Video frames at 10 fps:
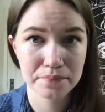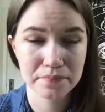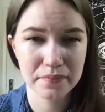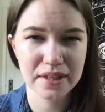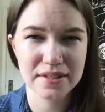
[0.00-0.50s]

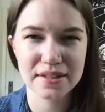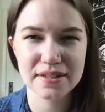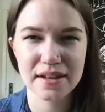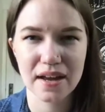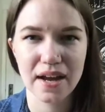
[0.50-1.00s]
because that's
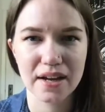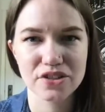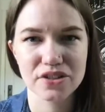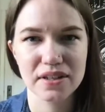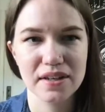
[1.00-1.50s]
not
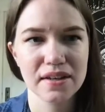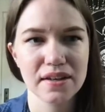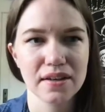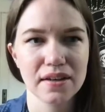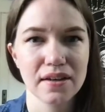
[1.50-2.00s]
actually
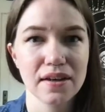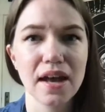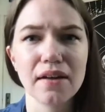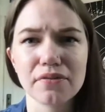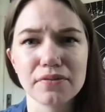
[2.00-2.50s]

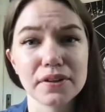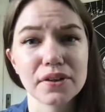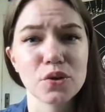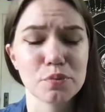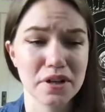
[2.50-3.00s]
helpful
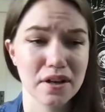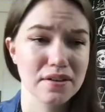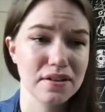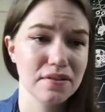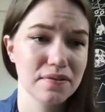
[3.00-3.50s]
or
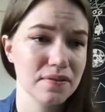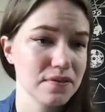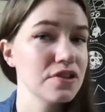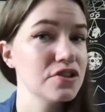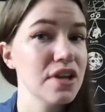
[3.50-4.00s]
productive
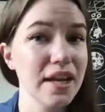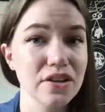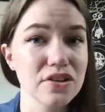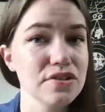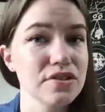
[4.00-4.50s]
to
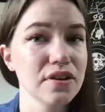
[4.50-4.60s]
change.